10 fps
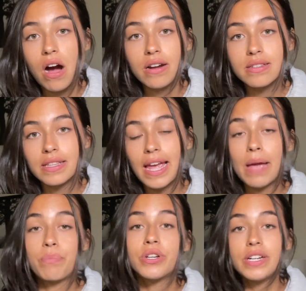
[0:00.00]
Honestly, I
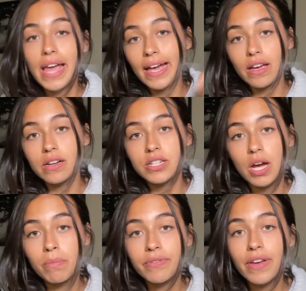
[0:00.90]
put an egg on
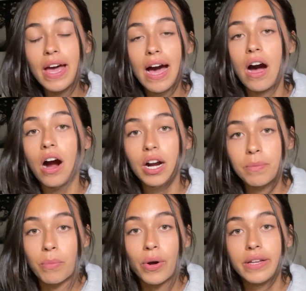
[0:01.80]
top of it, a
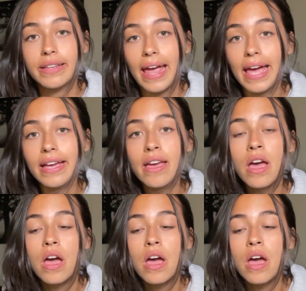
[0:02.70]
hard-boiled egg.